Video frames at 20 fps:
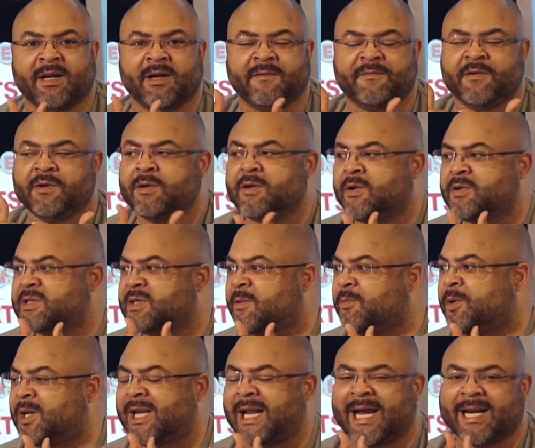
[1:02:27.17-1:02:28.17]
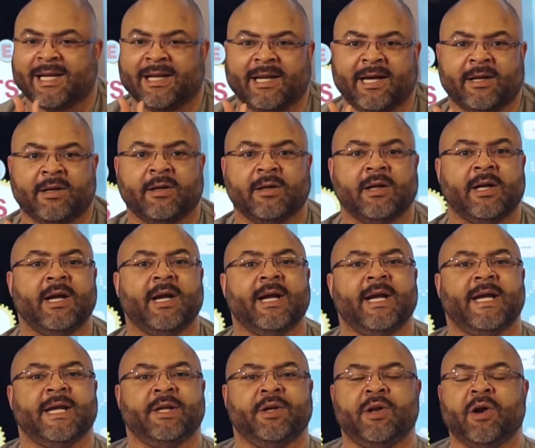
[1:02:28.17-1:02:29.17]
If you know someone like Lillard,
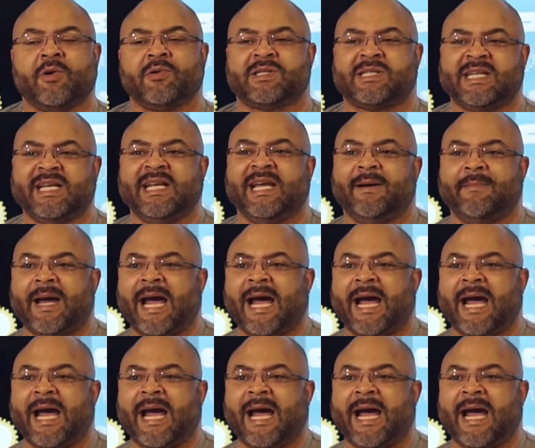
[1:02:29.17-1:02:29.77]
you don't see him